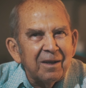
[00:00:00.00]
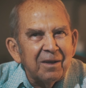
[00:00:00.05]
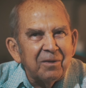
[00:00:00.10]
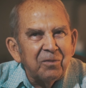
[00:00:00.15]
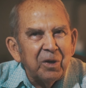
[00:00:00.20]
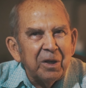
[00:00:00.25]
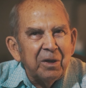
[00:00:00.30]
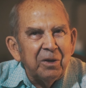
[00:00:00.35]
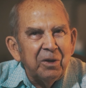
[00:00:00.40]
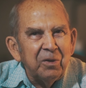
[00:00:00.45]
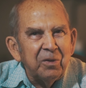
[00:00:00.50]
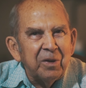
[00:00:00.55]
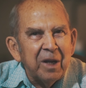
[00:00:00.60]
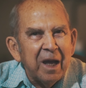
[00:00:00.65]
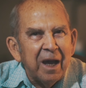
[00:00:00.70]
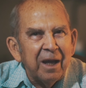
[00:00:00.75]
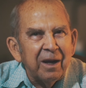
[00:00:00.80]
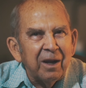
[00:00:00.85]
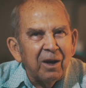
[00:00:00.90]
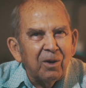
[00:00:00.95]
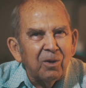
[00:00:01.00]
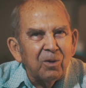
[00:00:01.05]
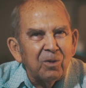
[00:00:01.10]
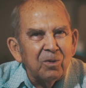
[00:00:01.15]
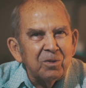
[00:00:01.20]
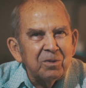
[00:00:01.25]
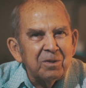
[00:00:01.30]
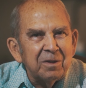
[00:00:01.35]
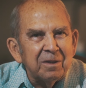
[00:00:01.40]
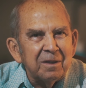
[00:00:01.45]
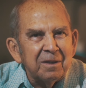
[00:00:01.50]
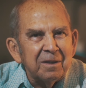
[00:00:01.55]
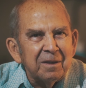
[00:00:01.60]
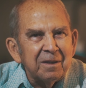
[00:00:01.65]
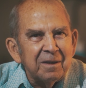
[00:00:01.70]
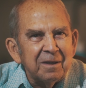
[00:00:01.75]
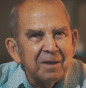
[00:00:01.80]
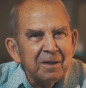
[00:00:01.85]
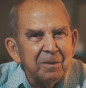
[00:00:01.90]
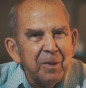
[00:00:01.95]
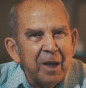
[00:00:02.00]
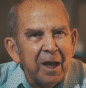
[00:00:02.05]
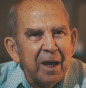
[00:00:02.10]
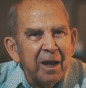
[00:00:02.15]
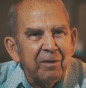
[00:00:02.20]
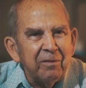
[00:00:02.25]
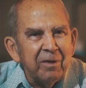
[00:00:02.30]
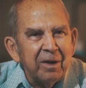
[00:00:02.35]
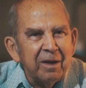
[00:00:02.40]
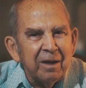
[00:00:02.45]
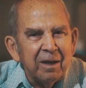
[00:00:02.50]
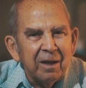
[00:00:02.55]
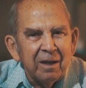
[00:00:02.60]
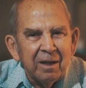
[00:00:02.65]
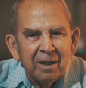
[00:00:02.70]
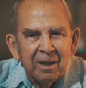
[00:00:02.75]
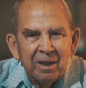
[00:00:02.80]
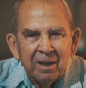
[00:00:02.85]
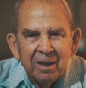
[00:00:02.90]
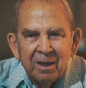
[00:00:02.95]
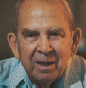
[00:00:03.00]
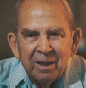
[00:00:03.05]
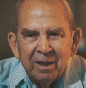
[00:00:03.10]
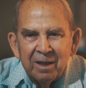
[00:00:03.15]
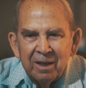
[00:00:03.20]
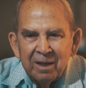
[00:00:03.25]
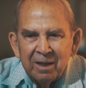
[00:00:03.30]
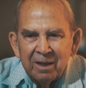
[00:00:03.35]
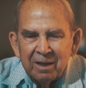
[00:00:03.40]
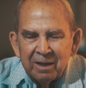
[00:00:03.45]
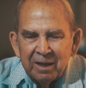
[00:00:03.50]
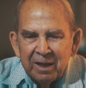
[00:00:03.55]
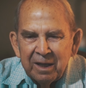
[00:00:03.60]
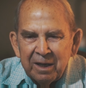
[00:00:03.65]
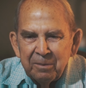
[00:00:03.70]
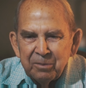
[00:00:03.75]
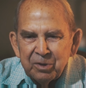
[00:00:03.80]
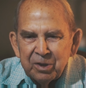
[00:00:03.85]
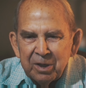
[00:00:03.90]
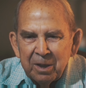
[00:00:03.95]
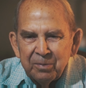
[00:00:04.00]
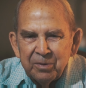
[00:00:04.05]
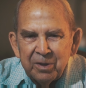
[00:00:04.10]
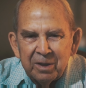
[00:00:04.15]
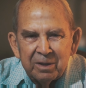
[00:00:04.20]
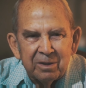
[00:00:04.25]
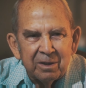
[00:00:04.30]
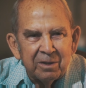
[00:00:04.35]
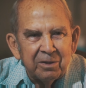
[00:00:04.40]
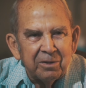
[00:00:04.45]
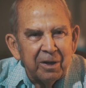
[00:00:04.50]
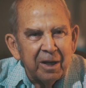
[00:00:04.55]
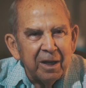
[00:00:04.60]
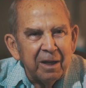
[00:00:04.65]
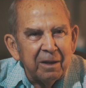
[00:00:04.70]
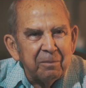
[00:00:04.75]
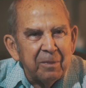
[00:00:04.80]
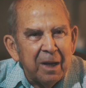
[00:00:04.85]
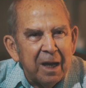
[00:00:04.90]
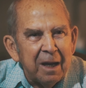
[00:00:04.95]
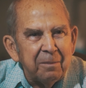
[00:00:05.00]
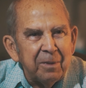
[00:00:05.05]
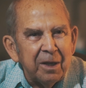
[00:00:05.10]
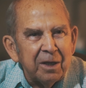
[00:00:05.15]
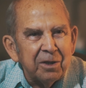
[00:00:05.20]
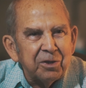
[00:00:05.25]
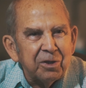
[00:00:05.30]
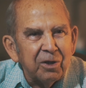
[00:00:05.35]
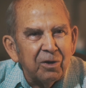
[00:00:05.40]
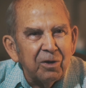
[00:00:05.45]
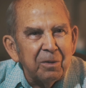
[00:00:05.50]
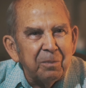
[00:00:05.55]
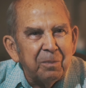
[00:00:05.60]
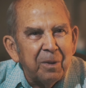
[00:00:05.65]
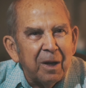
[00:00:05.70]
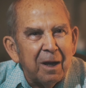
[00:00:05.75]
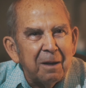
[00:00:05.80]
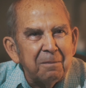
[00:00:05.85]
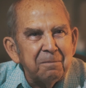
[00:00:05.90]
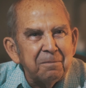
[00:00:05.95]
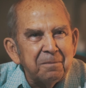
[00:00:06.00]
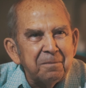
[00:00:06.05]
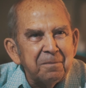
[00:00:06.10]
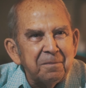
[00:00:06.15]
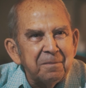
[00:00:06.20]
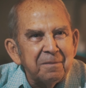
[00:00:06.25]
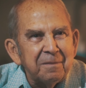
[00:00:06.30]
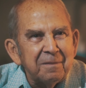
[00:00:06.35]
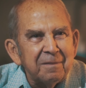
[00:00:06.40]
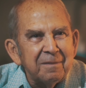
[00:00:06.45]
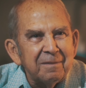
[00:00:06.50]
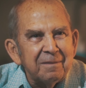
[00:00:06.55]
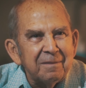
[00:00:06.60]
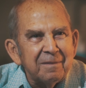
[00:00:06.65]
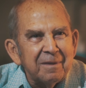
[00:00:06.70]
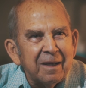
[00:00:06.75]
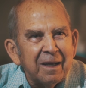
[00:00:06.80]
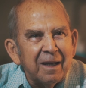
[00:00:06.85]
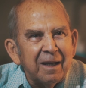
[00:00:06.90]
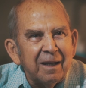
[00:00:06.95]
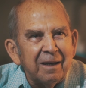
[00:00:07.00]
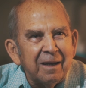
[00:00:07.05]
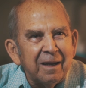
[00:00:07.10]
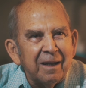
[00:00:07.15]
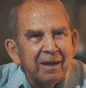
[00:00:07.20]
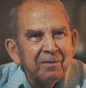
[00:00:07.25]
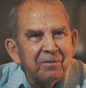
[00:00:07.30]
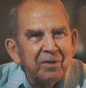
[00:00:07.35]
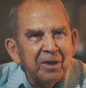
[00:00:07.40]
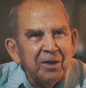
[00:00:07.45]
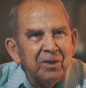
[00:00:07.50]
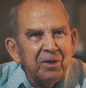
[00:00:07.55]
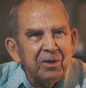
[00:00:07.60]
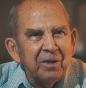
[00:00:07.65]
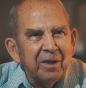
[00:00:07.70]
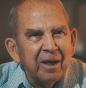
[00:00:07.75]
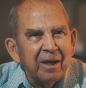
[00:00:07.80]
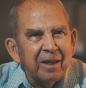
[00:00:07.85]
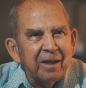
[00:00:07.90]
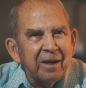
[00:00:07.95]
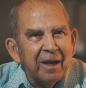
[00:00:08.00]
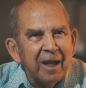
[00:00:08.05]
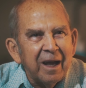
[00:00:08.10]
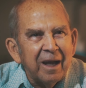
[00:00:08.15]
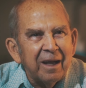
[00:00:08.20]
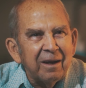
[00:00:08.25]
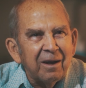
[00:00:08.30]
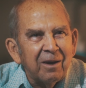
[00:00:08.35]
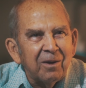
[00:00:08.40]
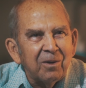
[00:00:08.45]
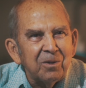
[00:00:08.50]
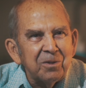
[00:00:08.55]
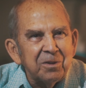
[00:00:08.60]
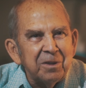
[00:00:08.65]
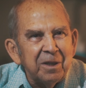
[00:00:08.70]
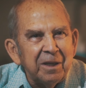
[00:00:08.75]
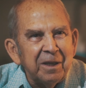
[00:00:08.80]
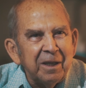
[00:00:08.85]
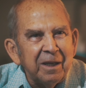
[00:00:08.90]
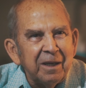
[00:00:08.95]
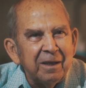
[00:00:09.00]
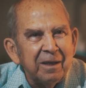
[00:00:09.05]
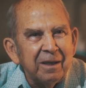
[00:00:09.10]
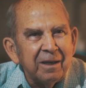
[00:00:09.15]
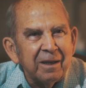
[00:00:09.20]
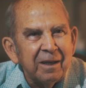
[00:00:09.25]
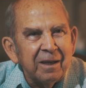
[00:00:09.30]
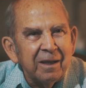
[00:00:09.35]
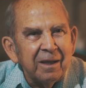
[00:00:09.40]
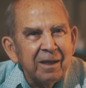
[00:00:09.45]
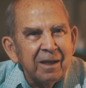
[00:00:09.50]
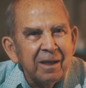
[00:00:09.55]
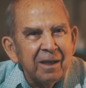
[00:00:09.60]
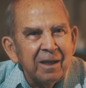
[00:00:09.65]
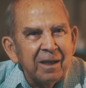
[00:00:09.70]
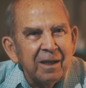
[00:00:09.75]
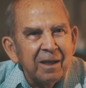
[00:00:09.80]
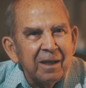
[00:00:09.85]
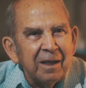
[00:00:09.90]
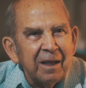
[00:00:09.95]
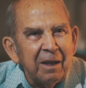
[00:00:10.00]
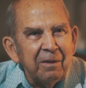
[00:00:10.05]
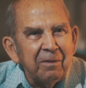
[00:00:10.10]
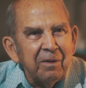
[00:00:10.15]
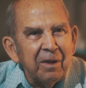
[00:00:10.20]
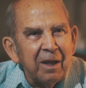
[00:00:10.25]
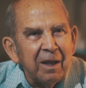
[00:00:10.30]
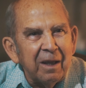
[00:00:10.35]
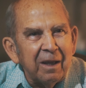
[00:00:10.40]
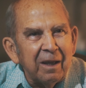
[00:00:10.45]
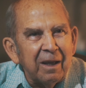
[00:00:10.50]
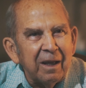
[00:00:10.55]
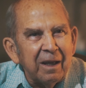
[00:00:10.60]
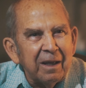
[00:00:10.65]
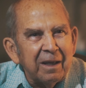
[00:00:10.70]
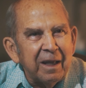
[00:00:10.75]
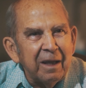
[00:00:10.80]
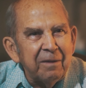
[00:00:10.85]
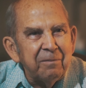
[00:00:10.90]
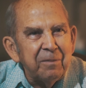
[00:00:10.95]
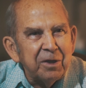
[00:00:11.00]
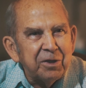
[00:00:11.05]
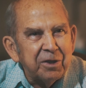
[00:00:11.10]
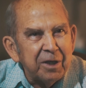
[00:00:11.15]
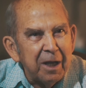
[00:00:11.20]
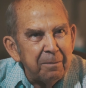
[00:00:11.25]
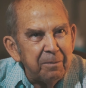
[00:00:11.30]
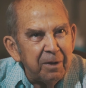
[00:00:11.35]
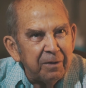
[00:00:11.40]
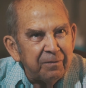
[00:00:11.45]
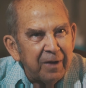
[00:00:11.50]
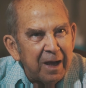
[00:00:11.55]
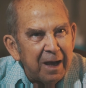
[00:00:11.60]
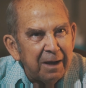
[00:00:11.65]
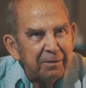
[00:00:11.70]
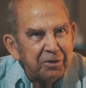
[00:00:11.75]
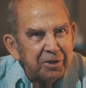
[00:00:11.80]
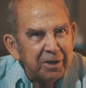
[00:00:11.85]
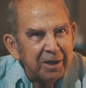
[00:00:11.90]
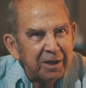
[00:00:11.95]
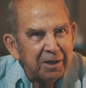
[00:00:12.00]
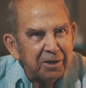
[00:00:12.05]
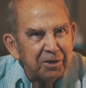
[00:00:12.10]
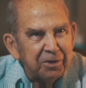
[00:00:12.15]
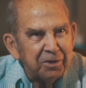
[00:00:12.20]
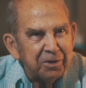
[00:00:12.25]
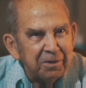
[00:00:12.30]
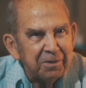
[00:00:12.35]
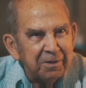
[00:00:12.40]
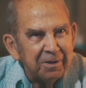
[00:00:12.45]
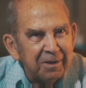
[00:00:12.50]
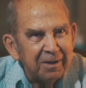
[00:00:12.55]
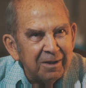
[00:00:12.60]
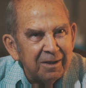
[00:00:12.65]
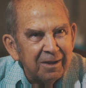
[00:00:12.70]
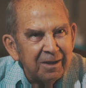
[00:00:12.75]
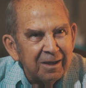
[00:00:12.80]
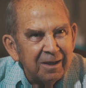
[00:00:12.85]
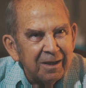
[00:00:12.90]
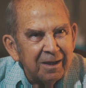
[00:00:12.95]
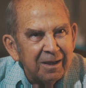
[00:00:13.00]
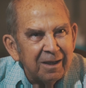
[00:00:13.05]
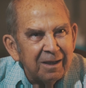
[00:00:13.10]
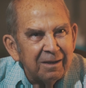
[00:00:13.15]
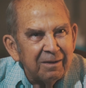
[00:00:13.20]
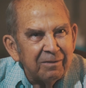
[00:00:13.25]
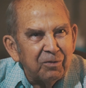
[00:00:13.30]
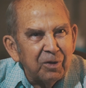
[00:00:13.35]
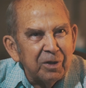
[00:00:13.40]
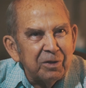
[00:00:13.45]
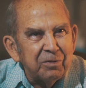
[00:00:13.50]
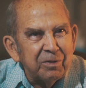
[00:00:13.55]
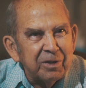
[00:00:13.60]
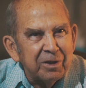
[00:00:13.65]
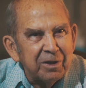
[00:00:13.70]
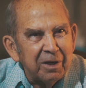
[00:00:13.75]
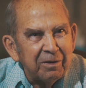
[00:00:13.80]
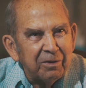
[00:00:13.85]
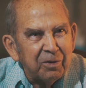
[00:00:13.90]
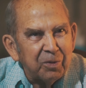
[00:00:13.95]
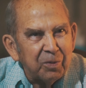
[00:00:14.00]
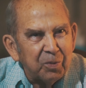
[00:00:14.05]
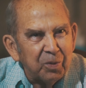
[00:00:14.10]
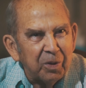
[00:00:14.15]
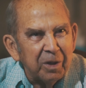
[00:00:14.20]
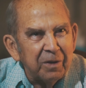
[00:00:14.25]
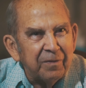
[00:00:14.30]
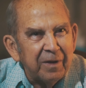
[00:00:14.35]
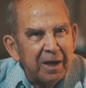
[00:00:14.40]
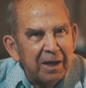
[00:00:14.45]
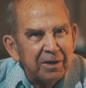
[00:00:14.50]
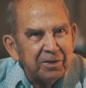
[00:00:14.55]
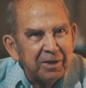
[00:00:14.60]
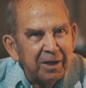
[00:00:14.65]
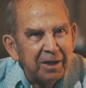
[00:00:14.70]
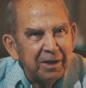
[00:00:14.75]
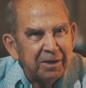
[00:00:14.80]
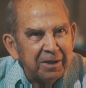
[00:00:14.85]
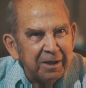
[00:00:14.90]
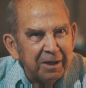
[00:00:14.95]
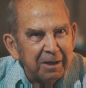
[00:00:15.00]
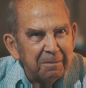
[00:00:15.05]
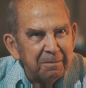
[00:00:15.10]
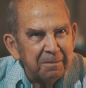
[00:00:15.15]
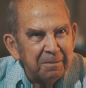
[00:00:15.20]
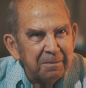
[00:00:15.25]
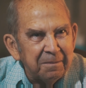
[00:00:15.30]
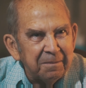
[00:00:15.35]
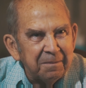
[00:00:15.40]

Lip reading: we'd do 9 holes, and the man would get him something to drink, buy me a soda pop, and then we'd do the other 9 holes. Then he'd give me 75 cents, which was a 25-cent tip.